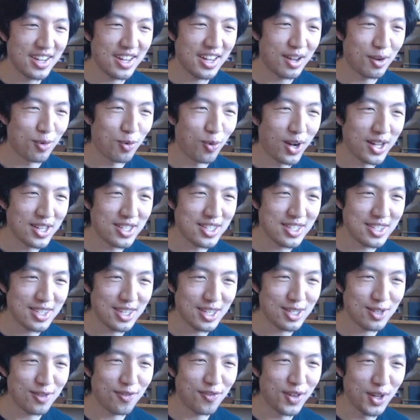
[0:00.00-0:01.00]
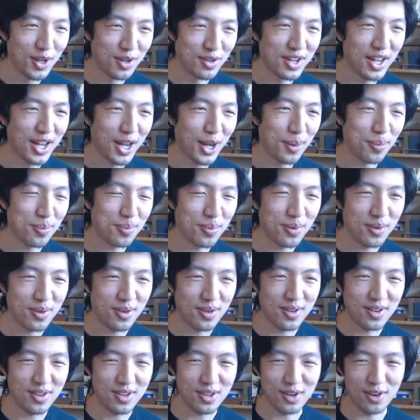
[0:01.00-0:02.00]
once this filled up,
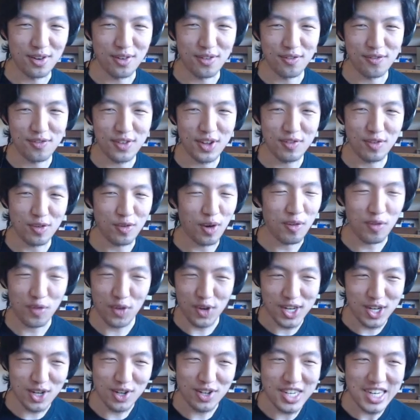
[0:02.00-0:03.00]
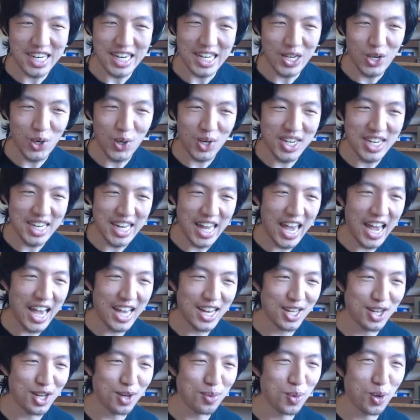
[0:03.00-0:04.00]
you know, Viva Reverie couldn't couldn't add
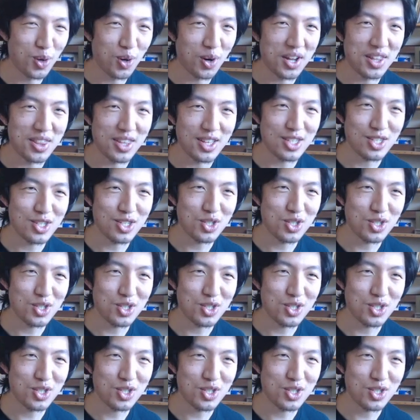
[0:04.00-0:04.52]
anymore, and that's